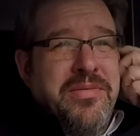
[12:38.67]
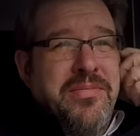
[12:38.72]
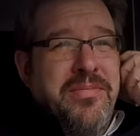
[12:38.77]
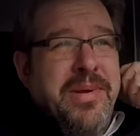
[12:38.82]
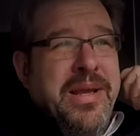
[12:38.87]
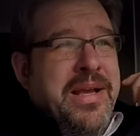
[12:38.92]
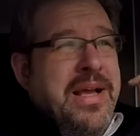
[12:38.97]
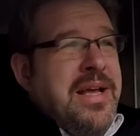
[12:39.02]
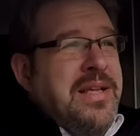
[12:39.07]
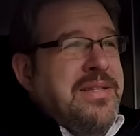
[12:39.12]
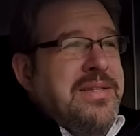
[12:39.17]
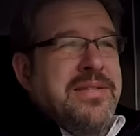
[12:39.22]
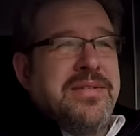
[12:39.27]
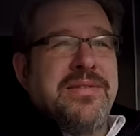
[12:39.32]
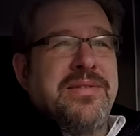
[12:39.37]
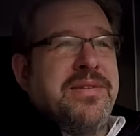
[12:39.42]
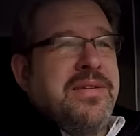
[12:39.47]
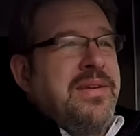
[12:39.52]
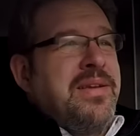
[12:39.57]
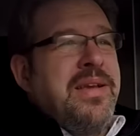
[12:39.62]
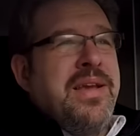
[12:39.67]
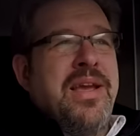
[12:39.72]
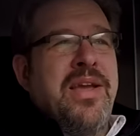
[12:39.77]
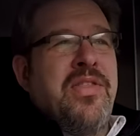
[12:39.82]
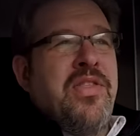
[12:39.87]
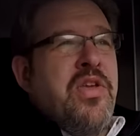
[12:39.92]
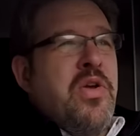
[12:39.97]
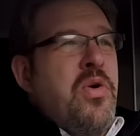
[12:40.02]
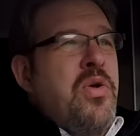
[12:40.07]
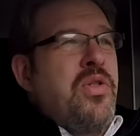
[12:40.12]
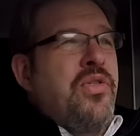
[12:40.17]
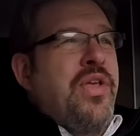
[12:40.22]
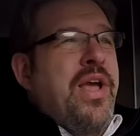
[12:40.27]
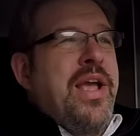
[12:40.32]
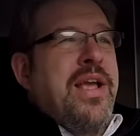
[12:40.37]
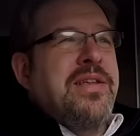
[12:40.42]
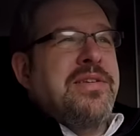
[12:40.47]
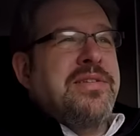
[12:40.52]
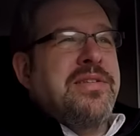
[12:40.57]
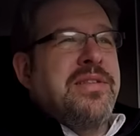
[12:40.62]
because in the old
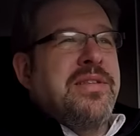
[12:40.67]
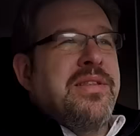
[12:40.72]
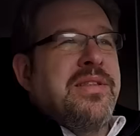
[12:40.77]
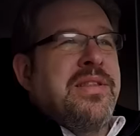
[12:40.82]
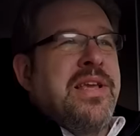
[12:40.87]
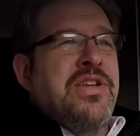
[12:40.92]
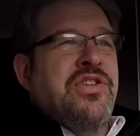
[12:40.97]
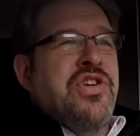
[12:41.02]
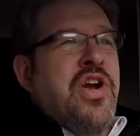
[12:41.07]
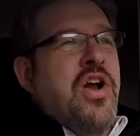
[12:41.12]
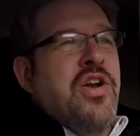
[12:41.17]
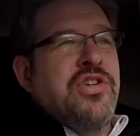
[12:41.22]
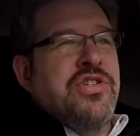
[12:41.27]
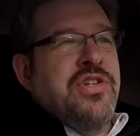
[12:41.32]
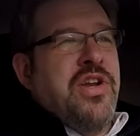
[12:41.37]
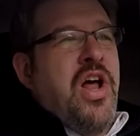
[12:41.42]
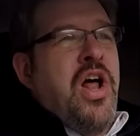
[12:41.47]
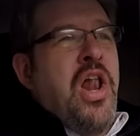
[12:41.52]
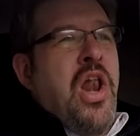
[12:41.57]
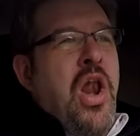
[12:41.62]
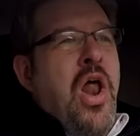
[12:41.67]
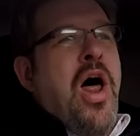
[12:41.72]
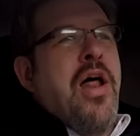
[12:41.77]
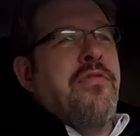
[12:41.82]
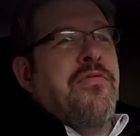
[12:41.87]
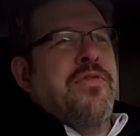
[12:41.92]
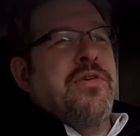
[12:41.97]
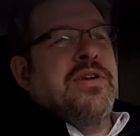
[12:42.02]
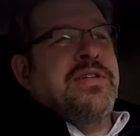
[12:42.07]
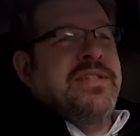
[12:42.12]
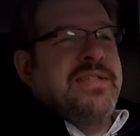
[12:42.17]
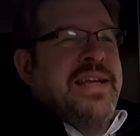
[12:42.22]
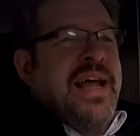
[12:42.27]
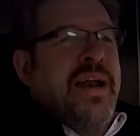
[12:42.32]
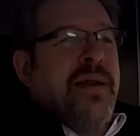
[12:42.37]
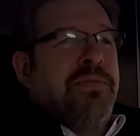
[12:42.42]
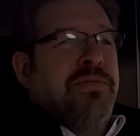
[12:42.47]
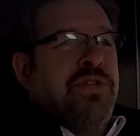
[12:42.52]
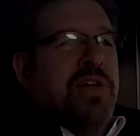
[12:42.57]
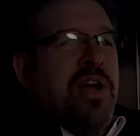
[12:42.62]
days, they charged a lot for a
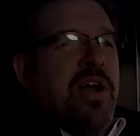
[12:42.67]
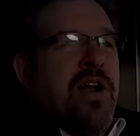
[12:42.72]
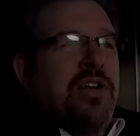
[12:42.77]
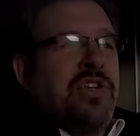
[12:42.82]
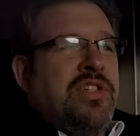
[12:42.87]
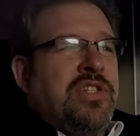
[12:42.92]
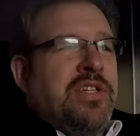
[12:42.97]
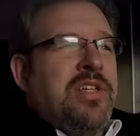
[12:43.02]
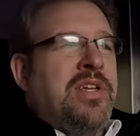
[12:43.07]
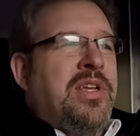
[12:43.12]
setup charge.